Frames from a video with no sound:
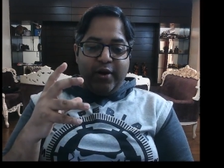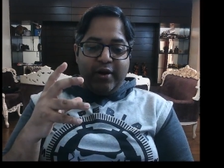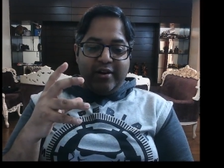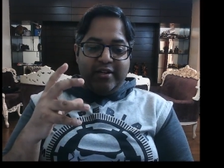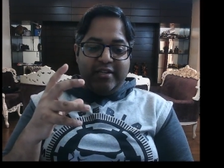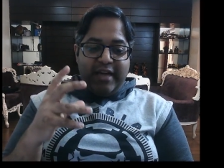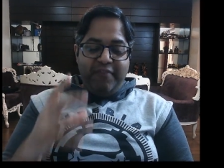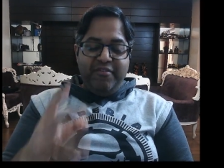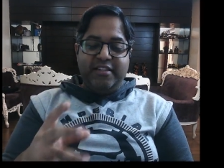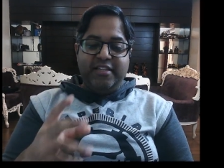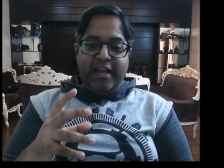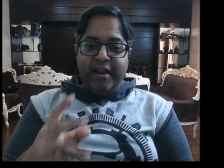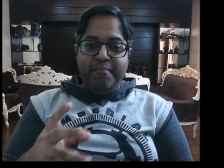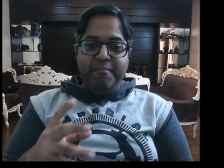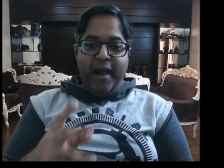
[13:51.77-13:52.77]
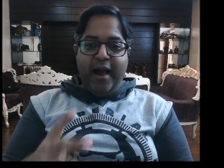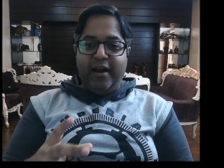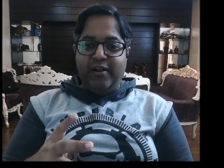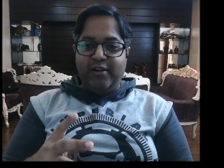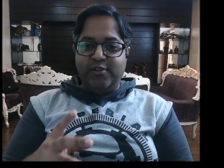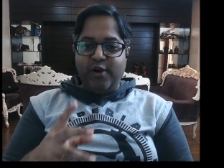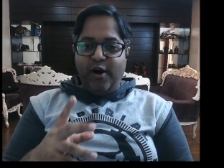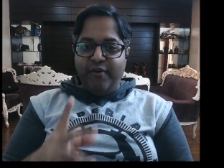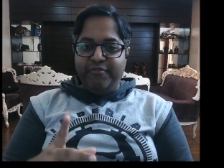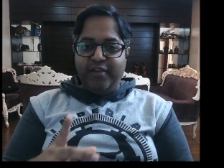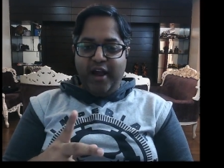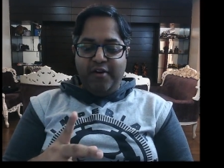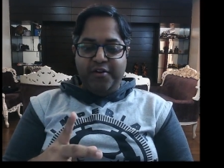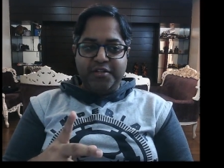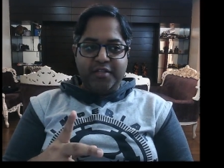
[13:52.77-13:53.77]
devastating battles of the
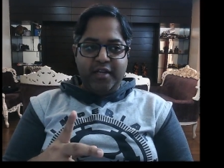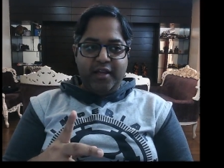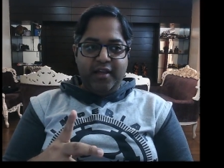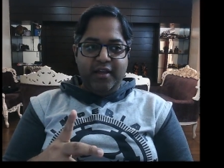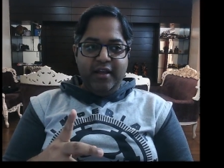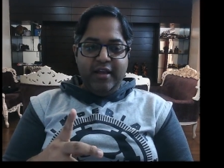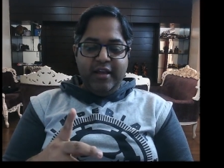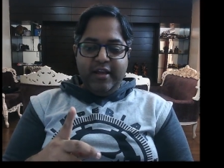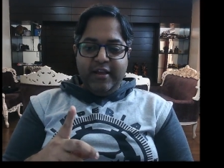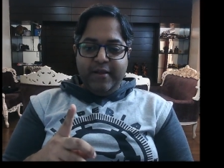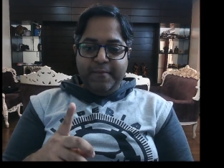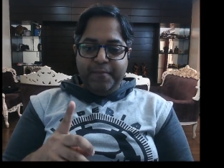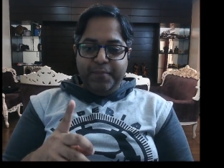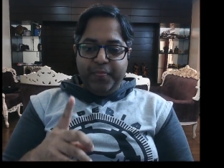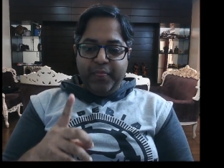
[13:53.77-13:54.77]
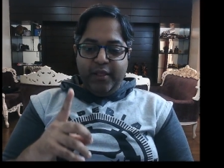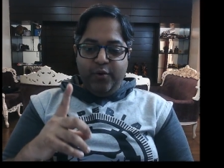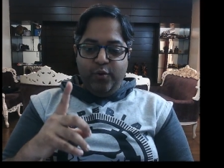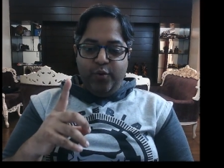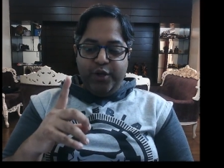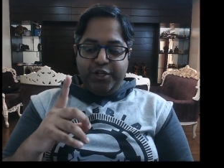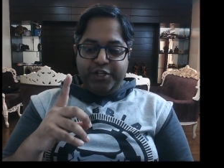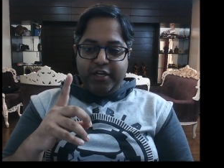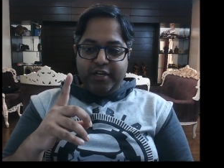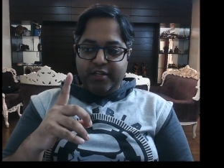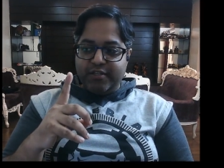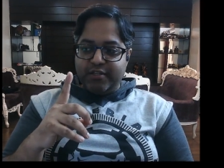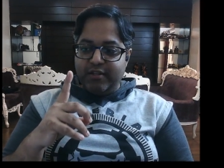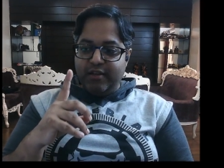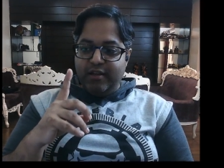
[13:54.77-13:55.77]
Heresy, which
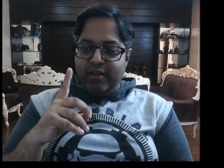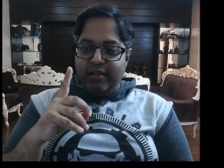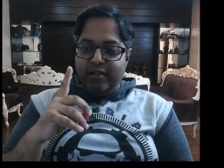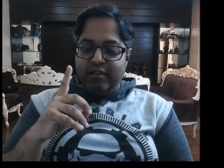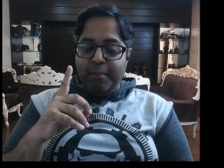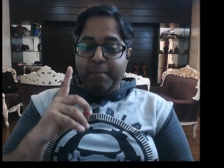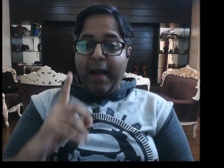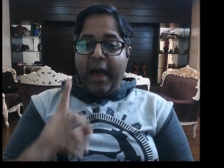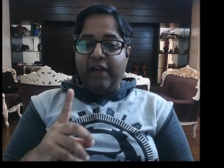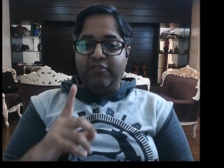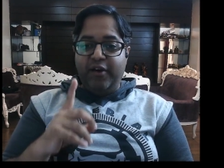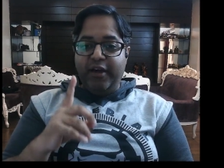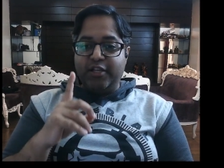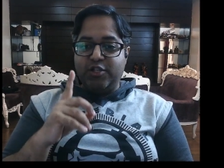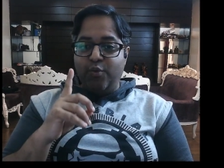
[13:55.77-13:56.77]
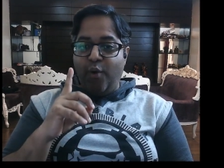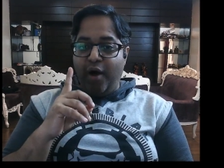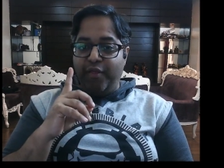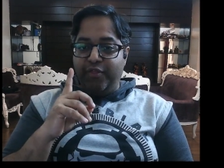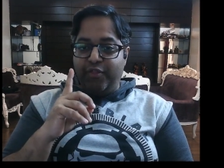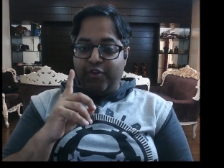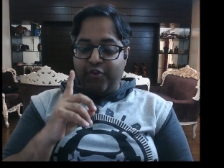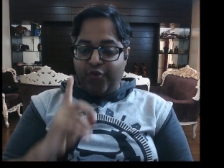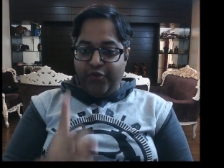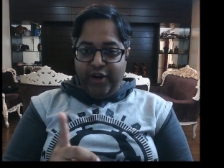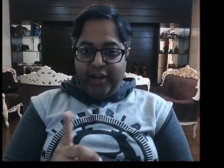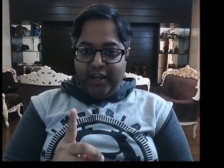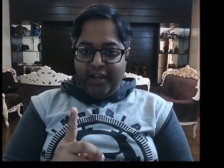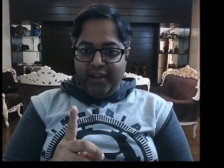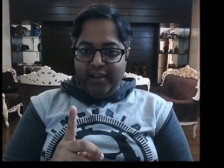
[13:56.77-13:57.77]
is the Battle for Istvan
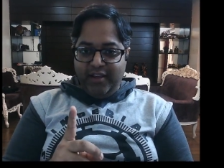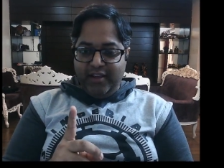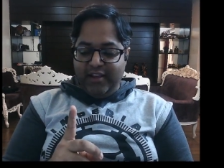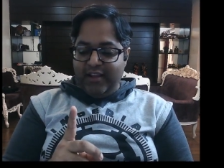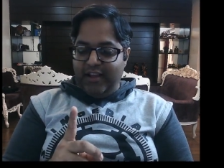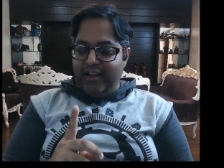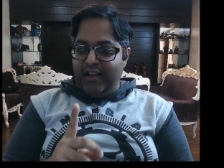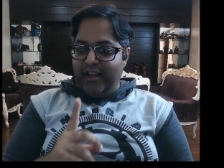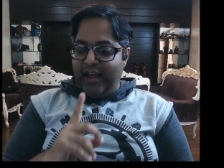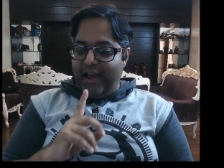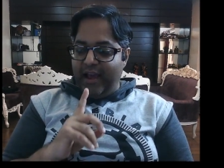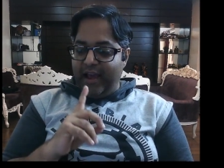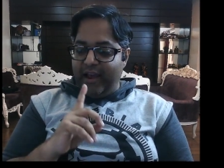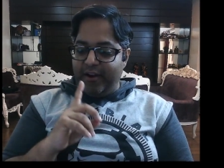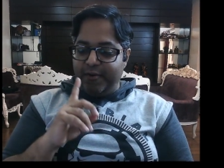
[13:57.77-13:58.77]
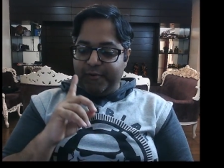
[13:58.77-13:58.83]
3. And